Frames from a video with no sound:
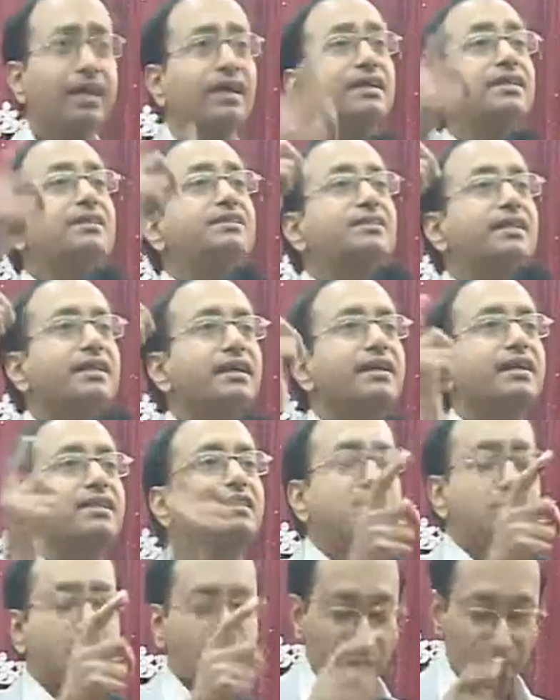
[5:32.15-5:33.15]
He is the
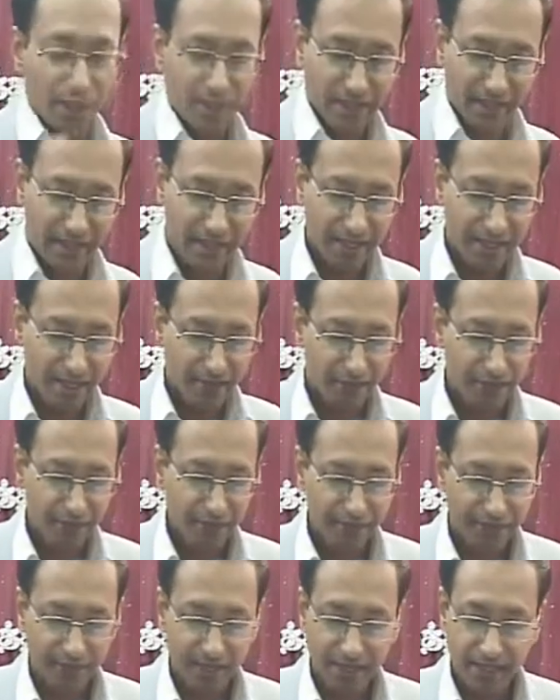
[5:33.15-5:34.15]
restorer. If
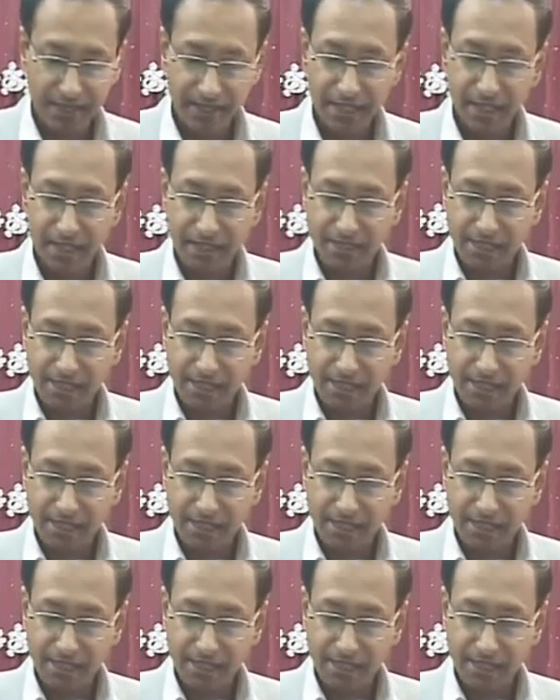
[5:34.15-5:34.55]
we read